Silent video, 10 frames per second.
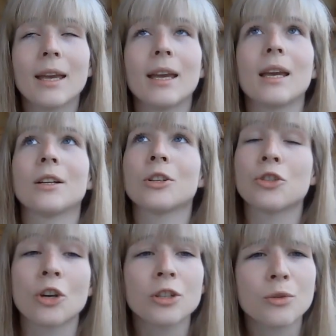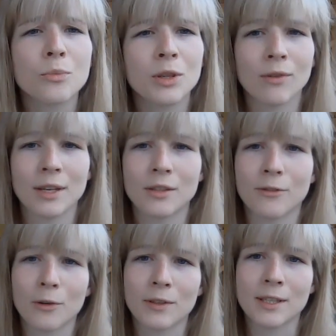In conjunction with the rest of
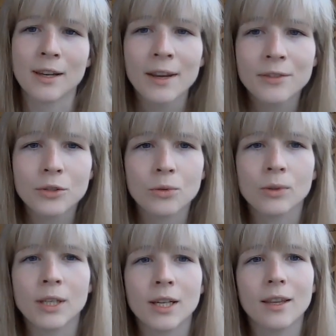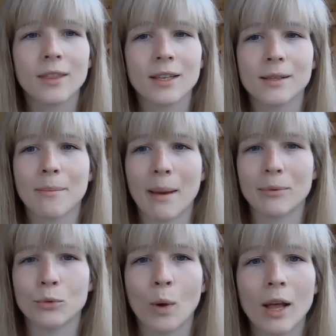Ovid's life story, this
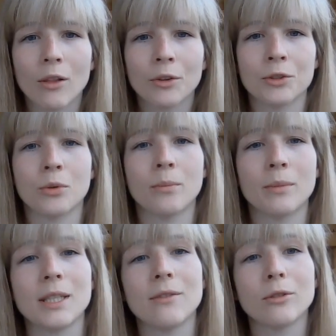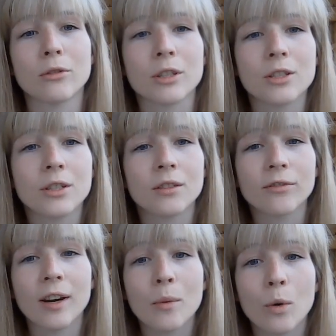maps well onto a medieval Christian
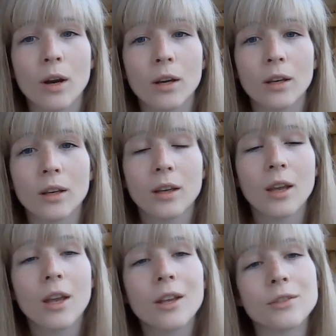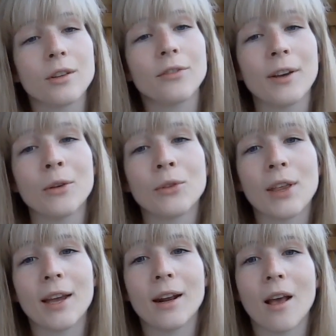framework. So I found
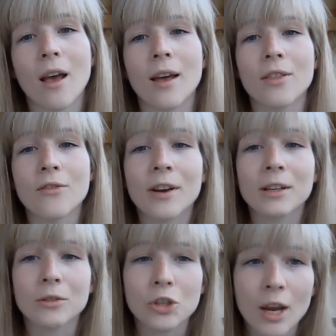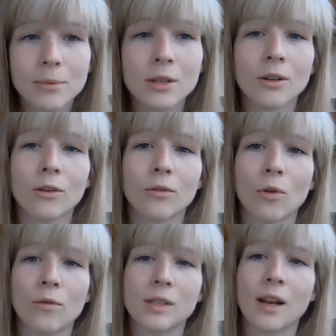that the final chapter of
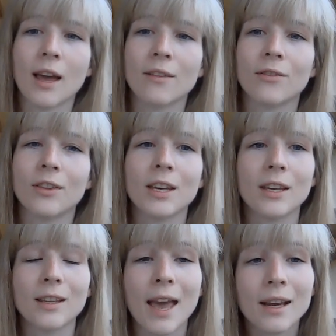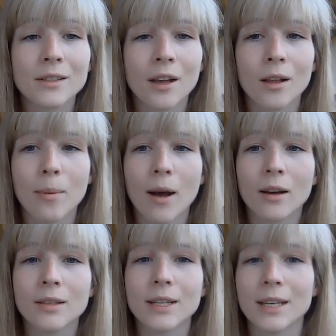Ovid's life, the exile part,
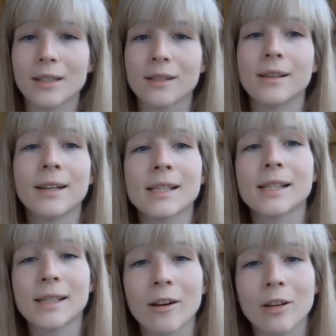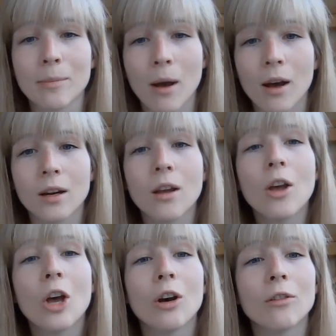is a necessary part
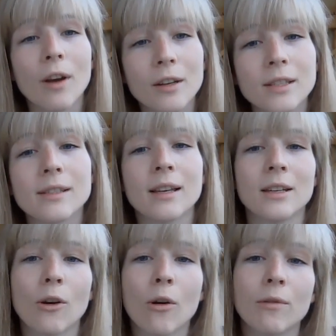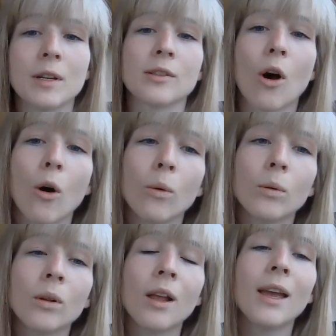of understanding Ovid as a
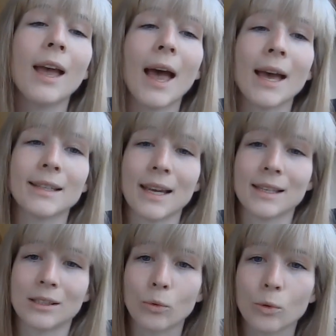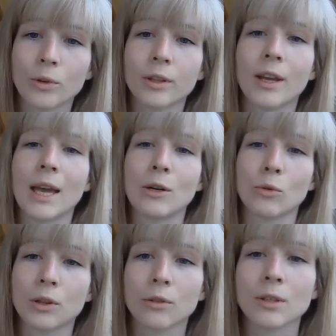whole and as an author and
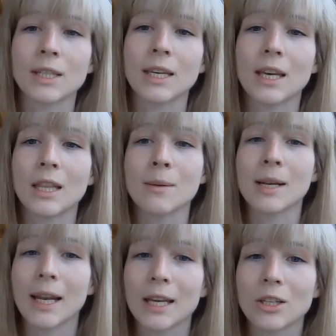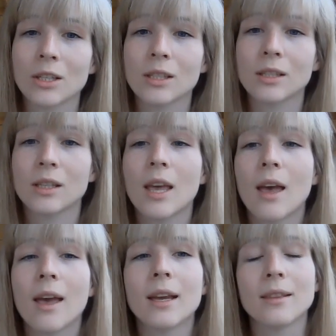authority in the Middle Ages.
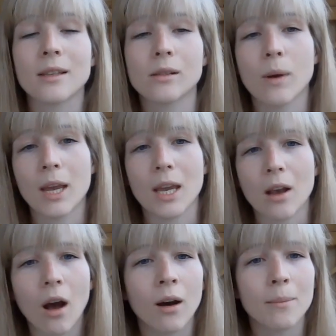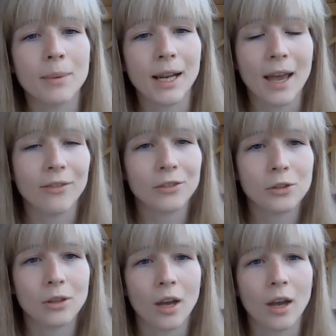In this way, it can't be left
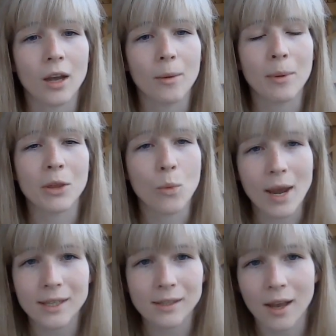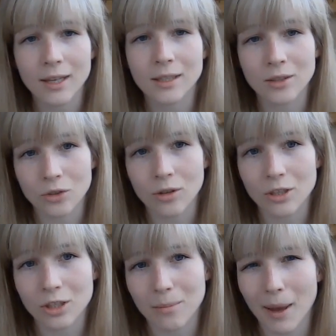by the wayside in
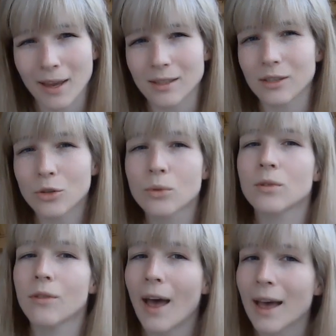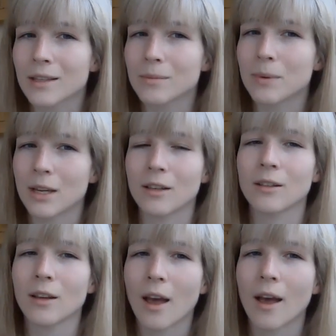scholarship, as it sort of has
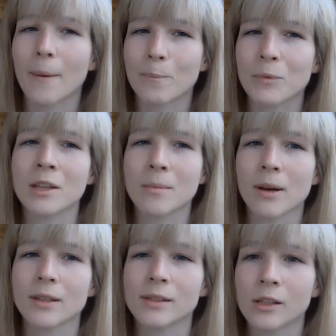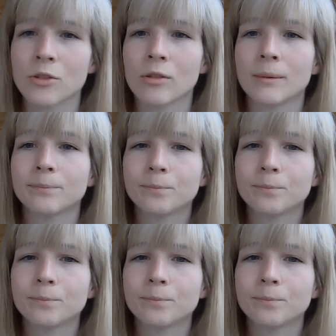been in the past century.